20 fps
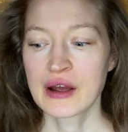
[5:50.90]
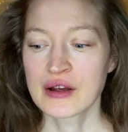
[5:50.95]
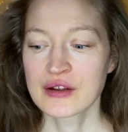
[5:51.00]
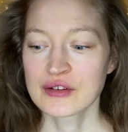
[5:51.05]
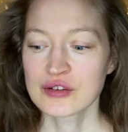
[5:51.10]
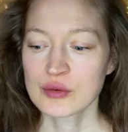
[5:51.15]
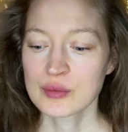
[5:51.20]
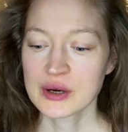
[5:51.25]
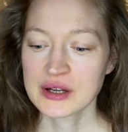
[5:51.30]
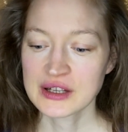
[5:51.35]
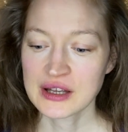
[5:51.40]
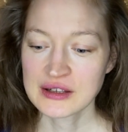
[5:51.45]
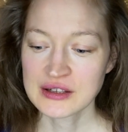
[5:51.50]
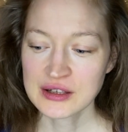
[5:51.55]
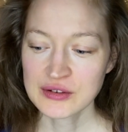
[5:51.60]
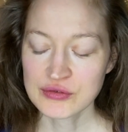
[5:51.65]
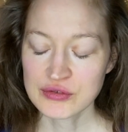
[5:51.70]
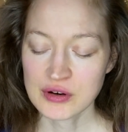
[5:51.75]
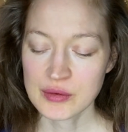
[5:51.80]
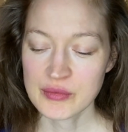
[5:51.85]
So what I
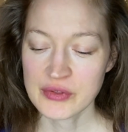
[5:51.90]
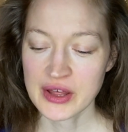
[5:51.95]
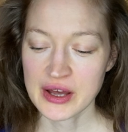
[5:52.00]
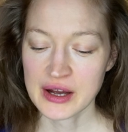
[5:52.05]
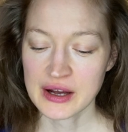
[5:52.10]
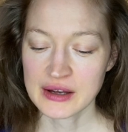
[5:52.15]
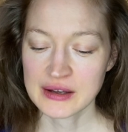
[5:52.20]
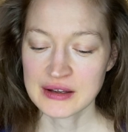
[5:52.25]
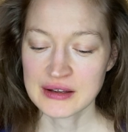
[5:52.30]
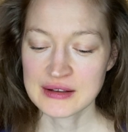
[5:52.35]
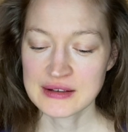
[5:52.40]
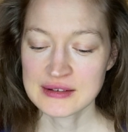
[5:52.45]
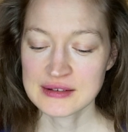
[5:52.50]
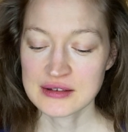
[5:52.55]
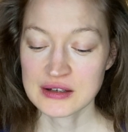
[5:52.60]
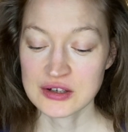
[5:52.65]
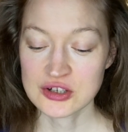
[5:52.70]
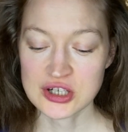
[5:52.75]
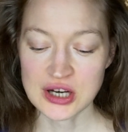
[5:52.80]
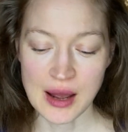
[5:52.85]
did from there
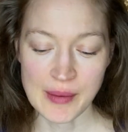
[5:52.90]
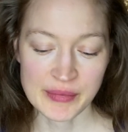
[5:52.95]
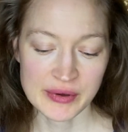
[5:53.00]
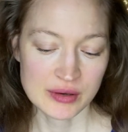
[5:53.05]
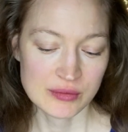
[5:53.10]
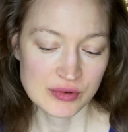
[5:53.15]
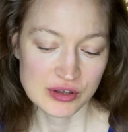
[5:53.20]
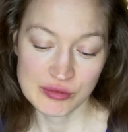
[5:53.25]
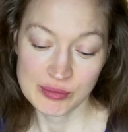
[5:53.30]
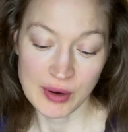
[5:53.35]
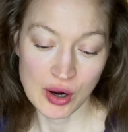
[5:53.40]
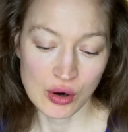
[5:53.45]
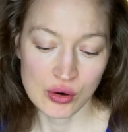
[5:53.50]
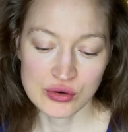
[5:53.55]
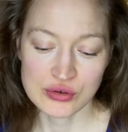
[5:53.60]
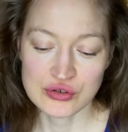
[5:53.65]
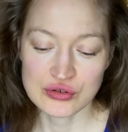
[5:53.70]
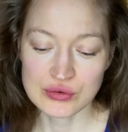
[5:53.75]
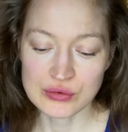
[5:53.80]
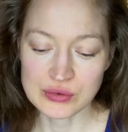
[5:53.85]
is jumping with my
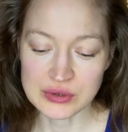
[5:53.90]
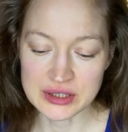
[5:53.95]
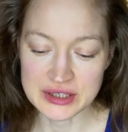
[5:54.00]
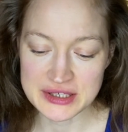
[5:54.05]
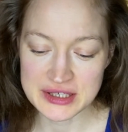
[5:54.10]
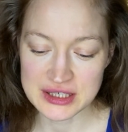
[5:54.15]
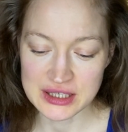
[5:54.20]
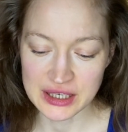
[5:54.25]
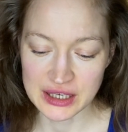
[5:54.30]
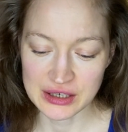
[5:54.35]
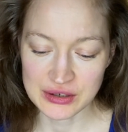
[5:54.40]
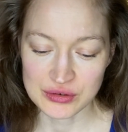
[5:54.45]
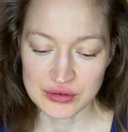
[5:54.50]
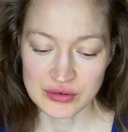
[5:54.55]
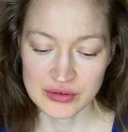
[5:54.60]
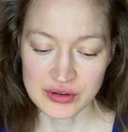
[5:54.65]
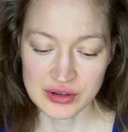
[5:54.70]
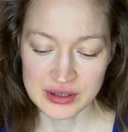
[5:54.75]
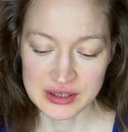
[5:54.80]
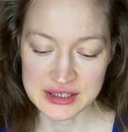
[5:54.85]
own tools into
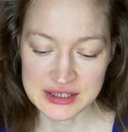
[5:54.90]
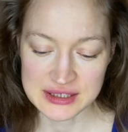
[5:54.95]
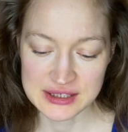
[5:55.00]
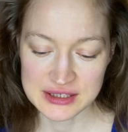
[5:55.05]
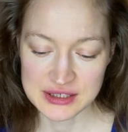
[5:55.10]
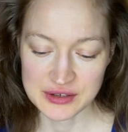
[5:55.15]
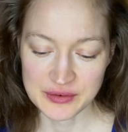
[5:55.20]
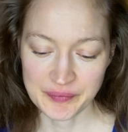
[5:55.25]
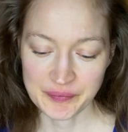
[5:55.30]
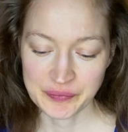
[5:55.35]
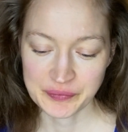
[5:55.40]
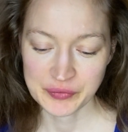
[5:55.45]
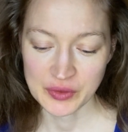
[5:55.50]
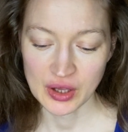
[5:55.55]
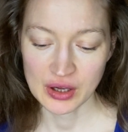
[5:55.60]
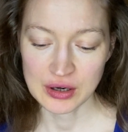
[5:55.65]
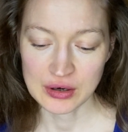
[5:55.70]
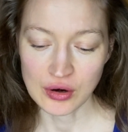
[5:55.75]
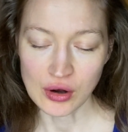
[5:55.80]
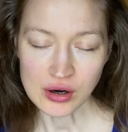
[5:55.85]
this
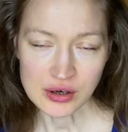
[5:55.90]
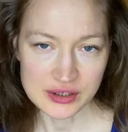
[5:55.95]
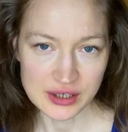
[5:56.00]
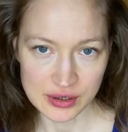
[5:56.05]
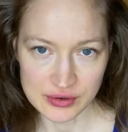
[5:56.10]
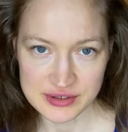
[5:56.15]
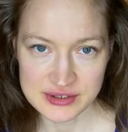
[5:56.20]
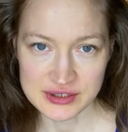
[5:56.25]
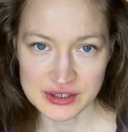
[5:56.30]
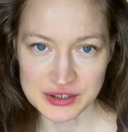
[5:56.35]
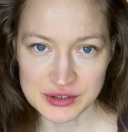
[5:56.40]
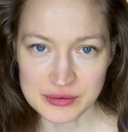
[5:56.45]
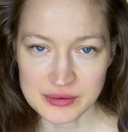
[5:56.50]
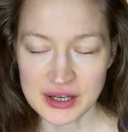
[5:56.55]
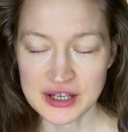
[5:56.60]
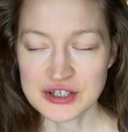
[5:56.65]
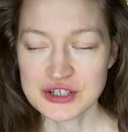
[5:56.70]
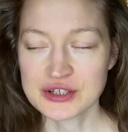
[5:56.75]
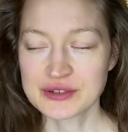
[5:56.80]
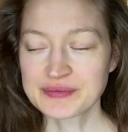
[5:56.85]
lockdown
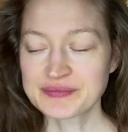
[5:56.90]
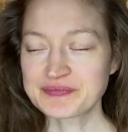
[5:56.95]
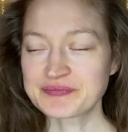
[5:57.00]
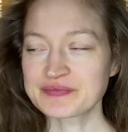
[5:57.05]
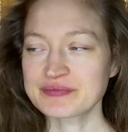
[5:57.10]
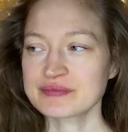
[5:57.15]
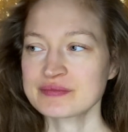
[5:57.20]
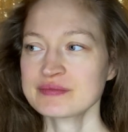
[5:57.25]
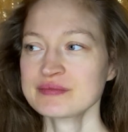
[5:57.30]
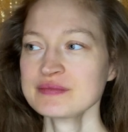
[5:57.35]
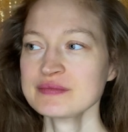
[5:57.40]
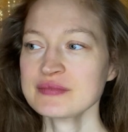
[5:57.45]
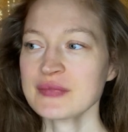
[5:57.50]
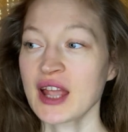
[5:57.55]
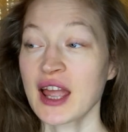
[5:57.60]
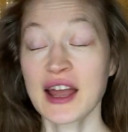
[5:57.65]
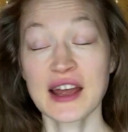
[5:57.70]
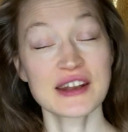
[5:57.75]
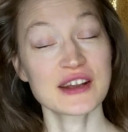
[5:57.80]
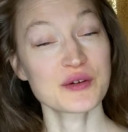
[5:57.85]
situation.
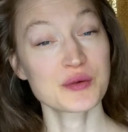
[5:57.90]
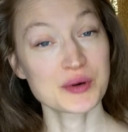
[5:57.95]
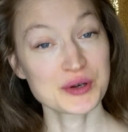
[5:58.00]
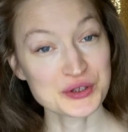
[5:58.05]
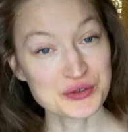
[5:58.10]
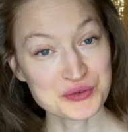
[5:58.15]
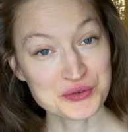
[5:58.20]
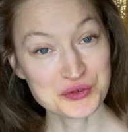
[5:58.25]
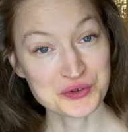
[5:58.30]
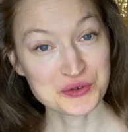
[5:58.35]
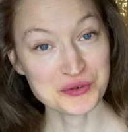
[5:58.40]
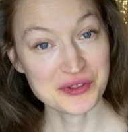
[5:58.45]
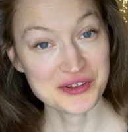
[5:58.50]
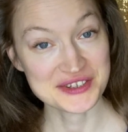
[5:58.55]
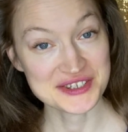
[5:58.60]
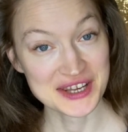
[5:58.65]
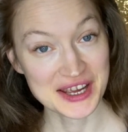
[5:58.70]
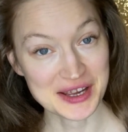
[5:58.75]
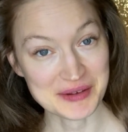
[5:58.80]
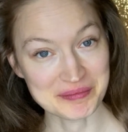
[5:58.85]
And I want you to do the
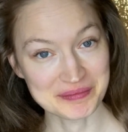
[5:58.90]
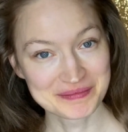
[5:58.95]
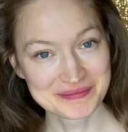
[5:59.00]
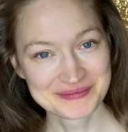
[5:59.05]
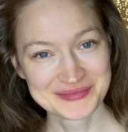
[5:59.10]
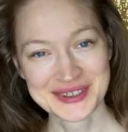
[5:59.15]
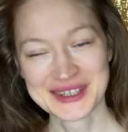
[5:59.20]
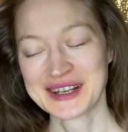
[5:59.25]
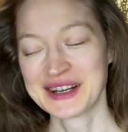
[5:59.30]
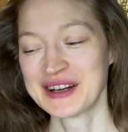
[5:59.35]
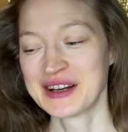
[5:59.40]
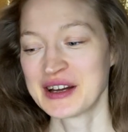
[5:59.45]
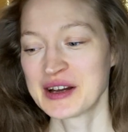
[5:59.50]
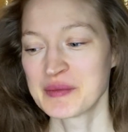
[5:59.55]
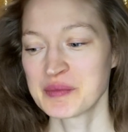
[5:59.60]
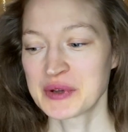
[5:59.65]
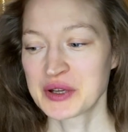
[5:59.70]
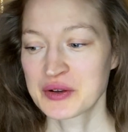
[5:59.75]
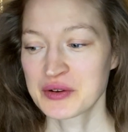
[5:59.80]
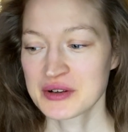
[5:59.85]
same.
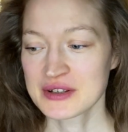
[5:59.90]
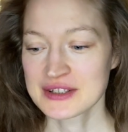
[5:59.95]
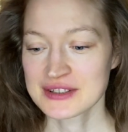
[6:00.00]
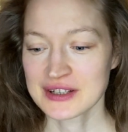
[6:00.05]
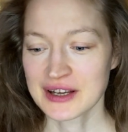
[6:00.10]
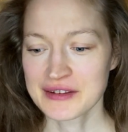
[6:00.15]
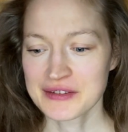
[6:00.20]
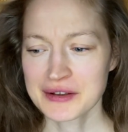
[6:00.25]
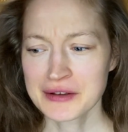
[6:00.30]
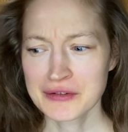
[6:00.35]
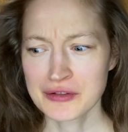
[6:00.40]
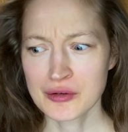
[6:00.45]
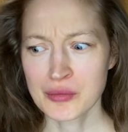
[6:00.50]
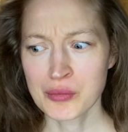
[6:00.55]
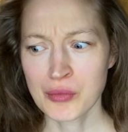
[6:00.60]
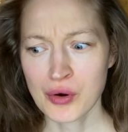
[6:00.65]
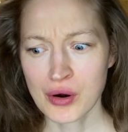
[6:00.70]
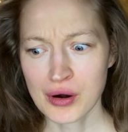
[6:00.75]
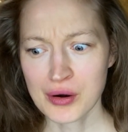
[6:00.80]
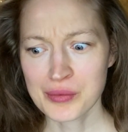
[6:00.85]
Because I think the
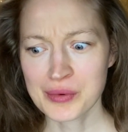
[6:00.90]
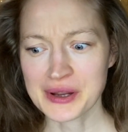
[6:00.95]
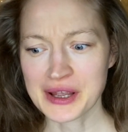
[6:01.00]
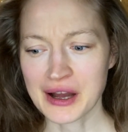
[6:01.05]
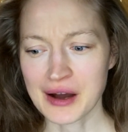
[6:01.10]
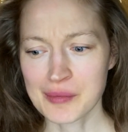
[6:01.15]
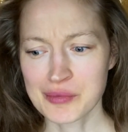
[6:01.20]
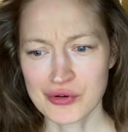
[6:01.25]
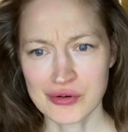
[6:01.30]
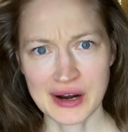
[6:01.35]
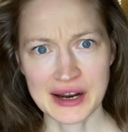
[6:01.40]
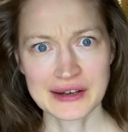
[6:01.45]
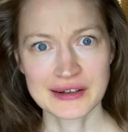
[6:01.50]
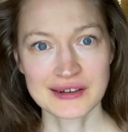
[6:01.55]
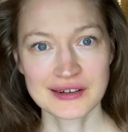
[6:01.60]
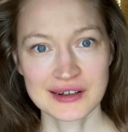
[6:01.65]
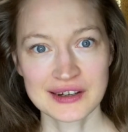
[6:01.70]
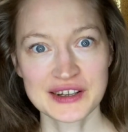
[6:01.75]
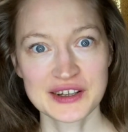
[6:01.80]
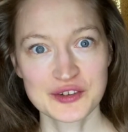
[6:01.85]
more we are
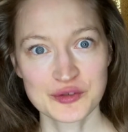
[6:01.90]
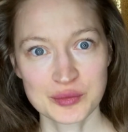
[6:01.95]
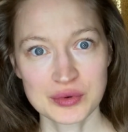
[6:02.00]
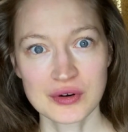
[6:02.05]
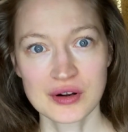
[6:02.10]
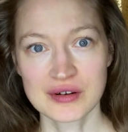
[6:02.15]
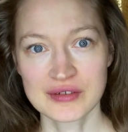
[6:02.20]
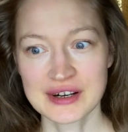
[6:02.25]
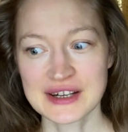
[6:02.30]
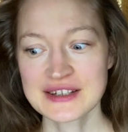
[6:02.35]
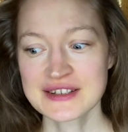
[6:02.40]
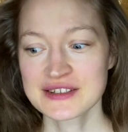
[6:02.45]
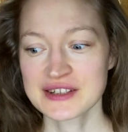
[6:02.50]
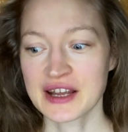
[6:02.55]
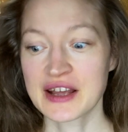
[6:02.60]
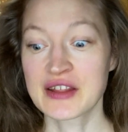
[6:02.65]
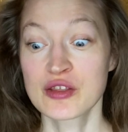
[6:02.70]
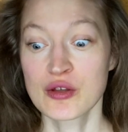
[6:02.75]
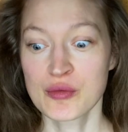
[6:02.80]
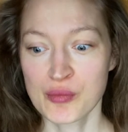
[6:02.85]
practical explorers
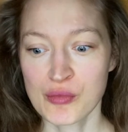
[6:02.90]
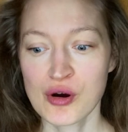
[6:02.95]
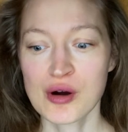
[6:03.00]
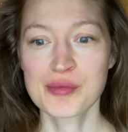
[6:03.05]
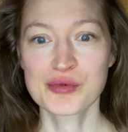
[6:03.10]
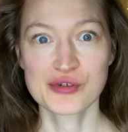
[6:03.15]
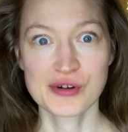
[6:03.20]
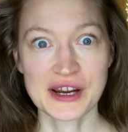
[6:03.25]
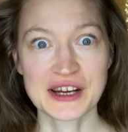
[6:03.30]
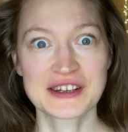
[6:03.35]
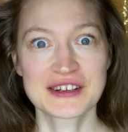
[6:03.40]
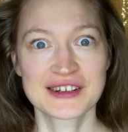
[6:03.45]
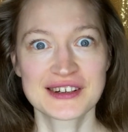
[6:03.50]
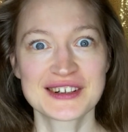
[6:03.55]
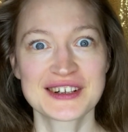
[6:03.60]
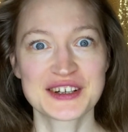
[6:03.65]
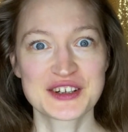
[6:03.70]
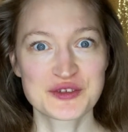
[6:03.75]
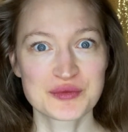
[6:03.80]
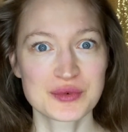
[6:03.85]
the more
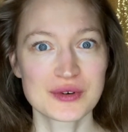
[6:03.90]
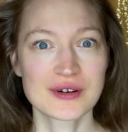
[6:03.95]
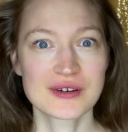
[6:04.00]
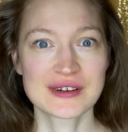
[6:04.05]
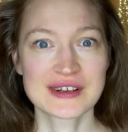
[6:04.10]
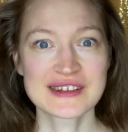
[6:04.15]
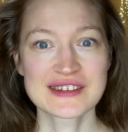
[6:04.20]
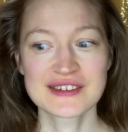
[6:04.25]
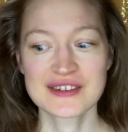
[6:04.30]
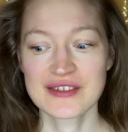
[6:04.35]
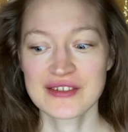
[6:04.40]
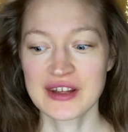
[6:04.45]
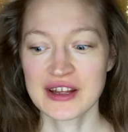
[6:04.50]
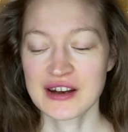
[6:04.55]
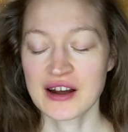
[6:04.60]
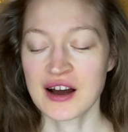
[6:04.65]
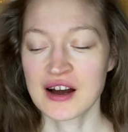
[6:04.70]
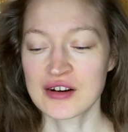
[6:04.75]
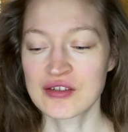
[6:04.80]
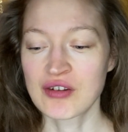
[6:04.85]
practical explorers that
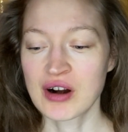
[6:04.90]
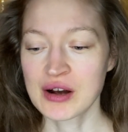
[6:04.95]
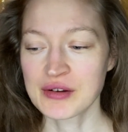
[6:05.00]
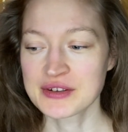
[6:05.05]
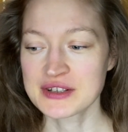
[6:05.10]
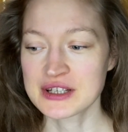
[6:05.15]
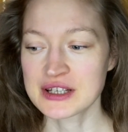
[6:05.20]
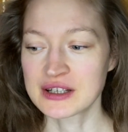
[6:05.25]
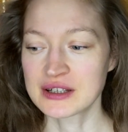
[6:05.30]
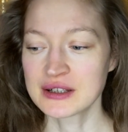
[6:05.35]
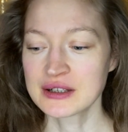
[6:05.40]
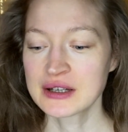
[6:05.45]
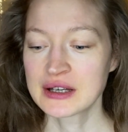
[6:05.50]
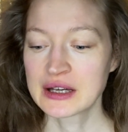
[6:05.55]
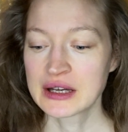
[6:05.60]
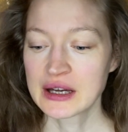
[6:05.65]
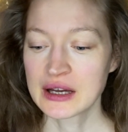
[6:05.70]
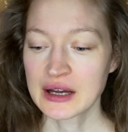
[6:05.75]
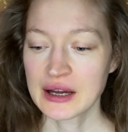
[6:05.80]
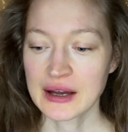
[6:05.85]
are around here,
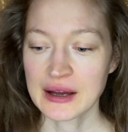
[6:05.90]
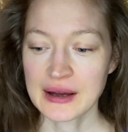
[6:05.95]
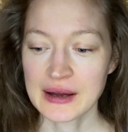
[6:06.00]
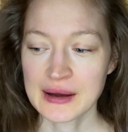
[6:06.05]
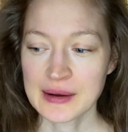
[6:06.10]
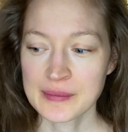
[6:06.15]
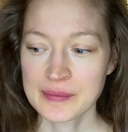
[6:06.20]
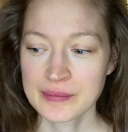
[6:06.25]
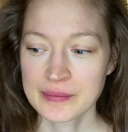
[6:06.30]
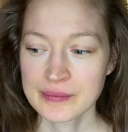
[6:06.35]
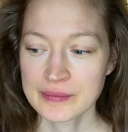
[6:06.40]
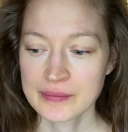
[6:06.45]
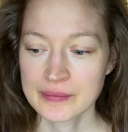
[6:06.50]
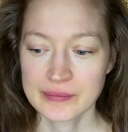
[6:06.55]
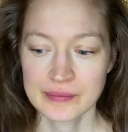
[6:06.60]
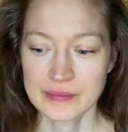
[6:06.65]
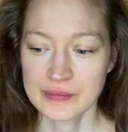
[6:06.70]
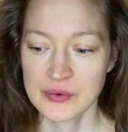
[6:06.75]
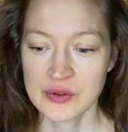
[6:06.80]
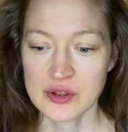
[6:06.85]
um,
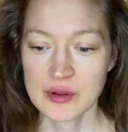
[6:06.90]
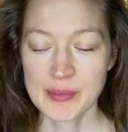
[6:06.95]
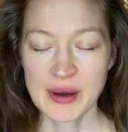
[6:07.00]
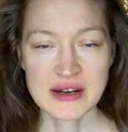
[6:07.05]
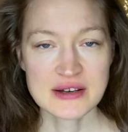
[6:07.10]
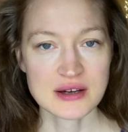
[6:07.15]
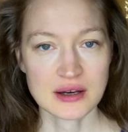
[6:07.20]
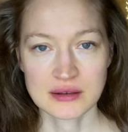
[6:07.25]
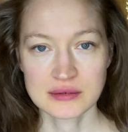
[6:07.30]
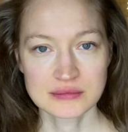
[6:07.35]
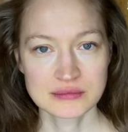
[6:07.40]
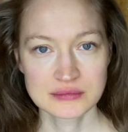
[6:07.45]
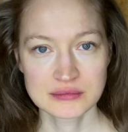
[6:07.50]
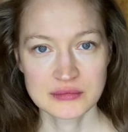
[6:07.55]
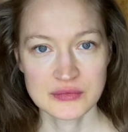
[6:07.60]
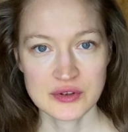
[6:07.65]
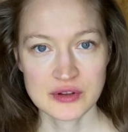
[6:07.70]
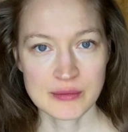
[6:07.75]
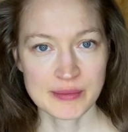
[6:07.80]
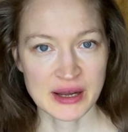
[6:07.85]
the better,
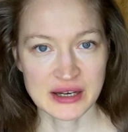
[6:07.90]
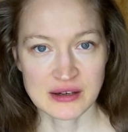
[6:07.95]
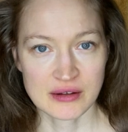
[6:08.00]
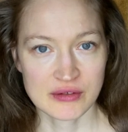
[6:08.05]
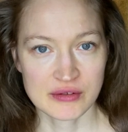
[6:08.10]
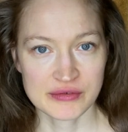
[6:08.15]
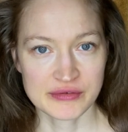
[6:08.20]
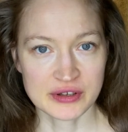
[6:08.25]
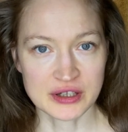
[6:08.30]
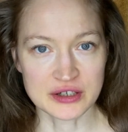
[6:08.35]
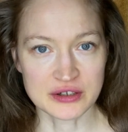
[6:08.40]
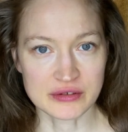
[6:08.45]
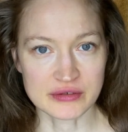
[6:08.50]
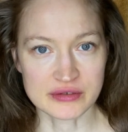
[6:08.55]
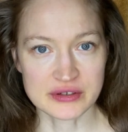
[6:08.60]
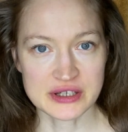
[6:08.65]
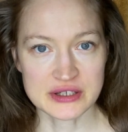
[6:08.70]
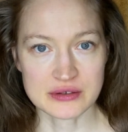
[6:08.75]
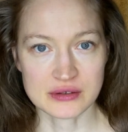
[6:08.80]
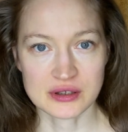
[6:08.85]
the better the field of
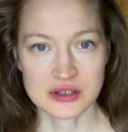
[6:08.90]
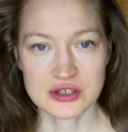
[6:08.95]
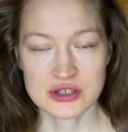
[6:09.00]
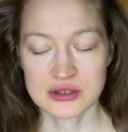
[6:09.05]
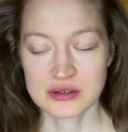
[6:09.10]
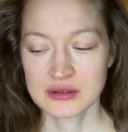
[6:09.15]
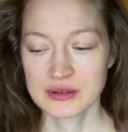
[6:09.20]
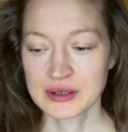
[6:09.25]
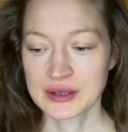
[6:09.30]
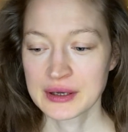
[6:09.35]
research.